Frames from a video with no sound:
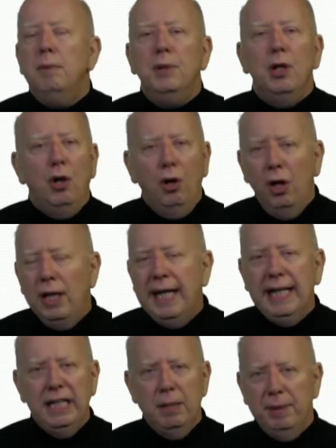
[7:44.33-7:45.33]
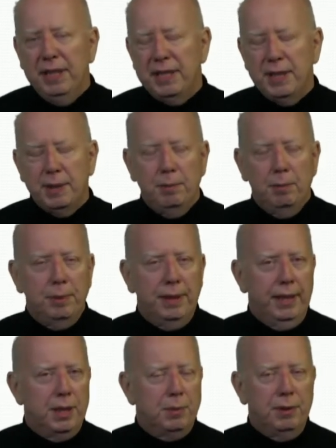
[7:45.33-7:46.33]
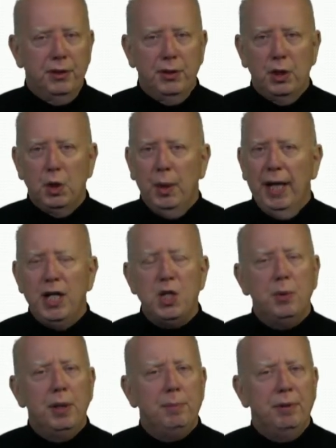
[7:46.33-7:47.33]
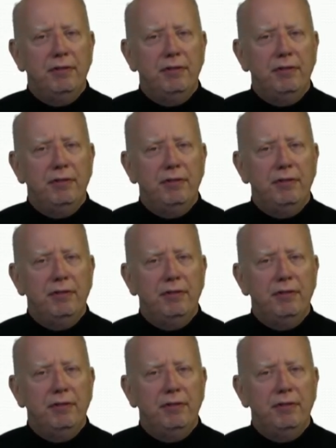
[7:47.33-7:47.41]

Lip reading: Remember, all academic assessment plans, whether they're graduate,